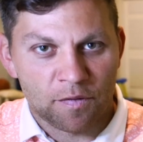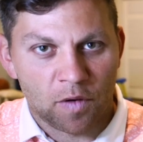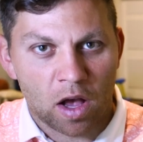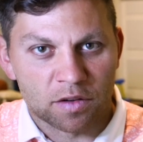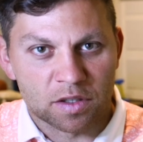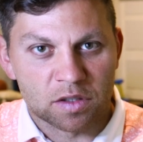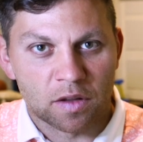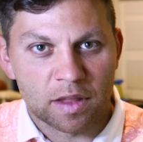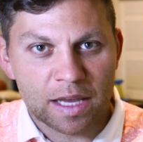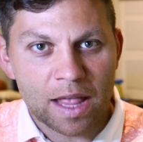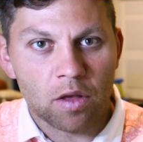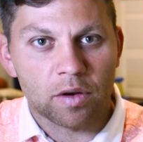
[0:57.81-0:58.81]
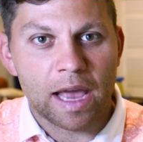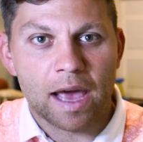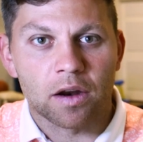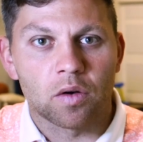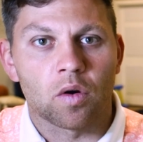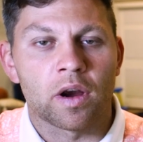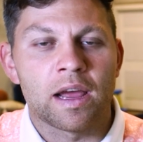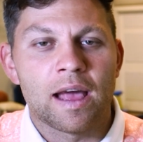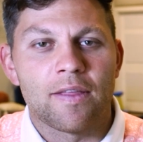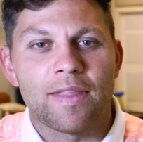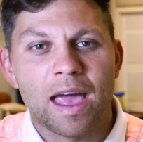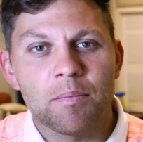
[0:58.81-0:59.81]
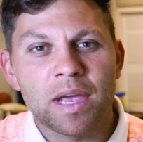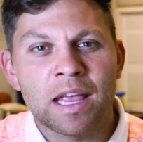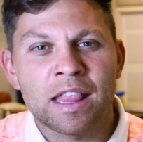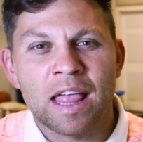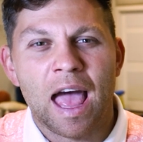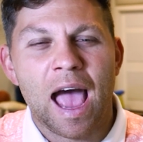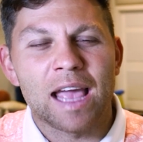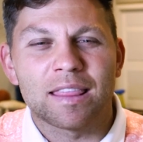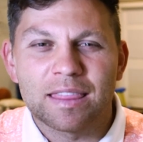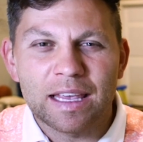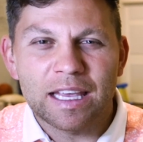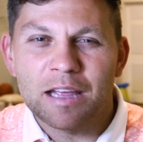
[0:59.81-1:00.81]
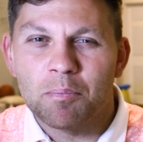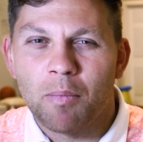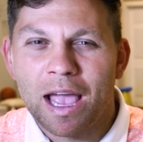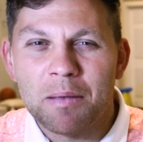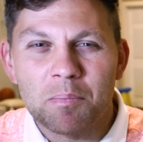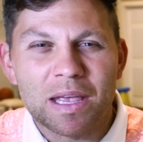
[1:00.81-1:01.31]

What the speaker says: it falls into the yellow category, that means I think it might